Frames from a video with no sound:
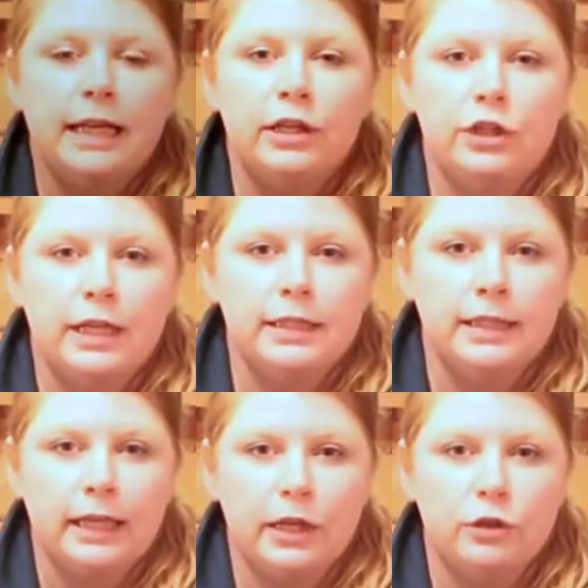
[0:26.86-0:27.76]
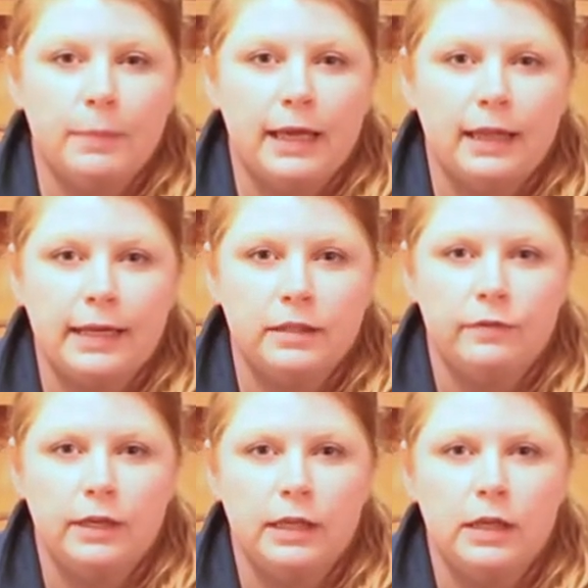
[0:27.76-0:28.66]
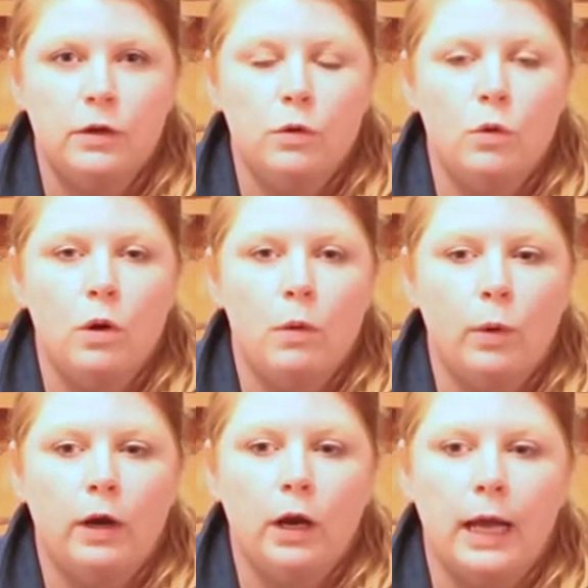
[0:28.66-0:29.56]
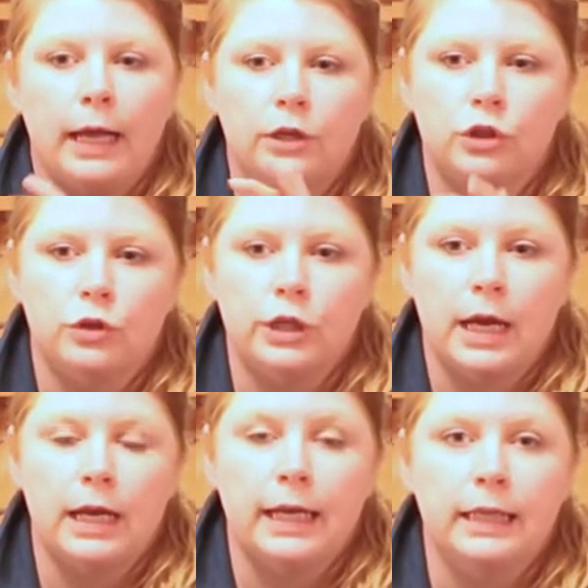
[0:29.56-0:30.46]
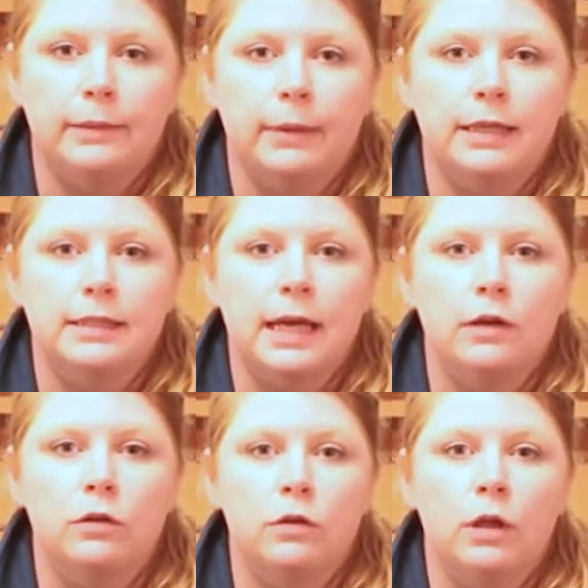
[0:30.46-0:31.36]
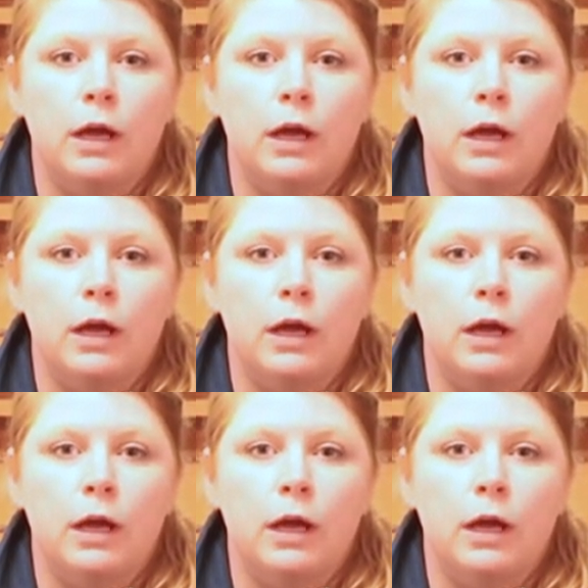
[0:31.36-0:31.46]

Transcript: get a chance to catch my last video where I showed you how I clean my saddle,